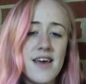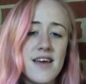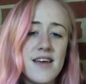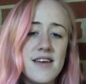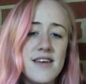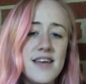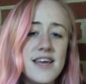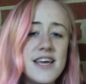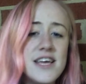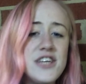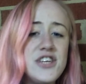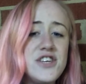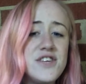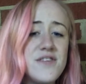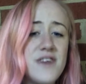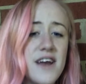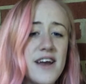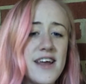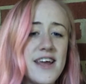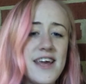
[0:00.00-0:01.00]
Nikki
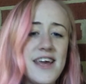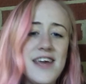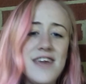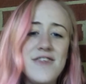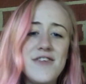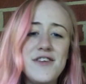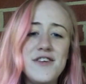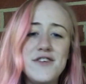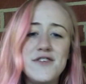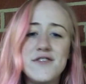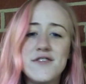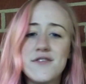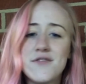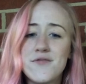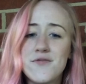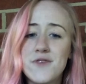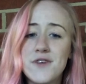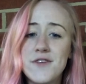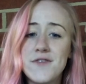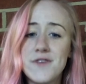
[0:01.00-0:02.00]
Giovanni even uses
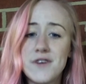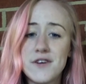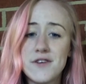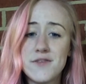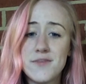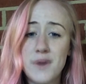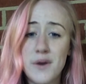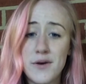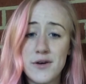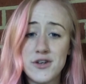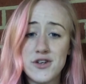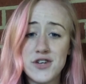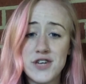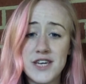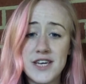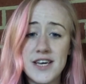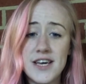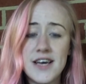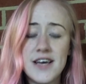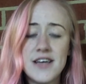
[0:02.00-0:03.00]
free verse
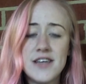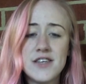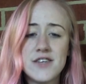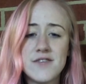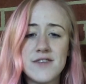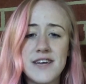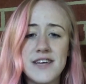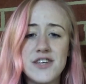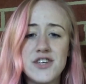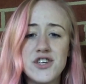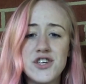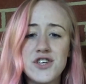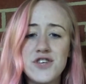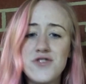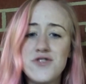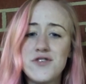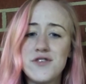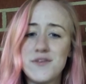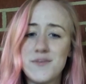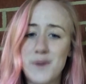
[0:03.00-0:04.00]
poetry to write
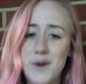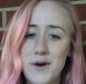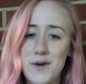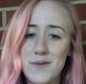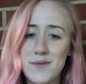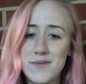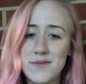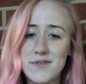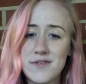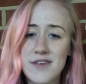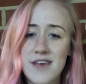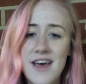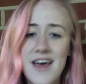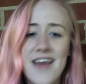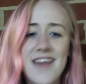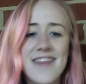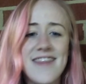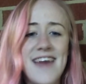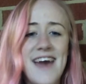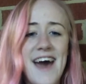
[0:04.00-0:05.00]
children's poems
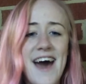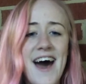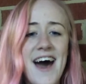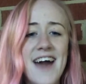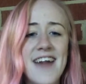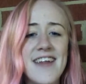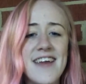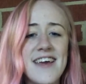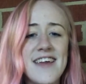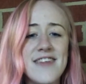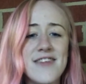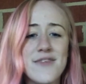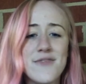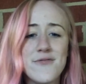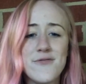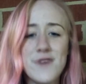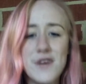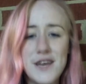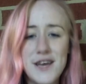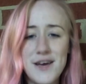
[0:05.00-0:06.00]
that highlight the
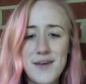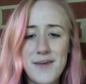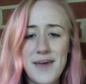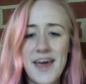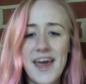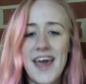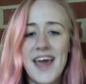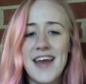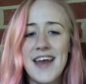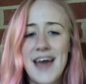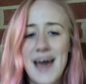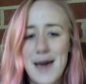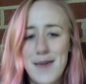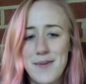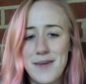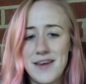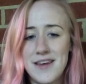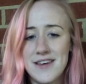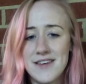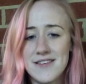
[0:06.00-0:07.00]
freedom and
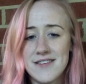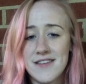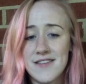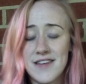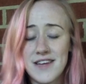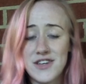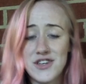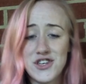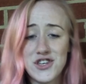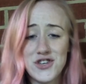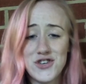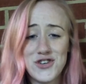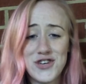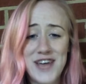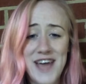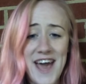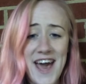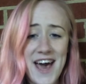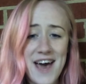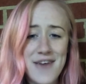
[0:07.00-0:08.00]
happiness that children
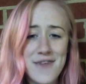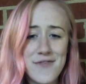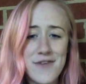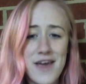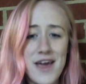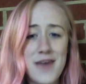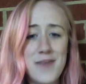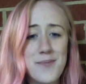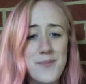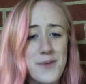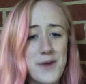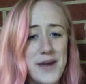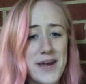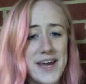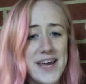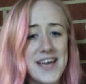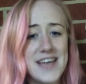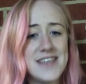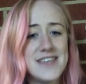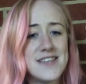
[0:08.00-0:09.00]
have and
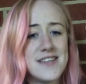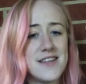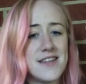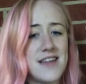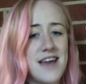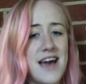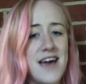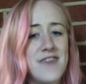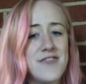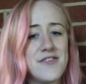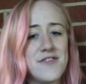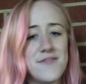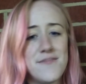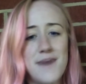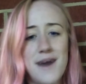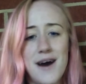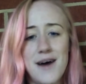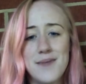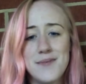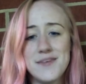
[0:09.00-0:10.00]
bring into the lives of
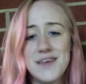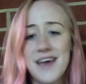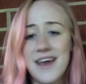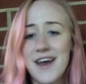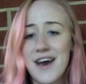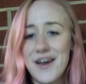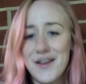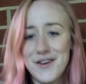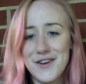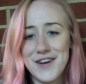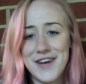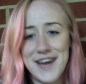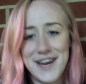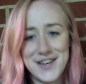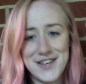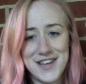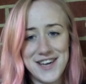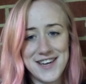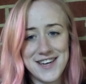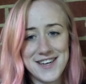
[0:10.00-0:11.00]
moms and other
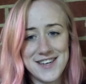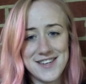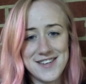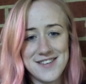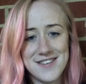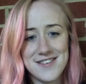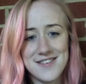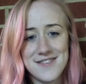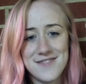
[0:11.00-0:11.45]
caretakers.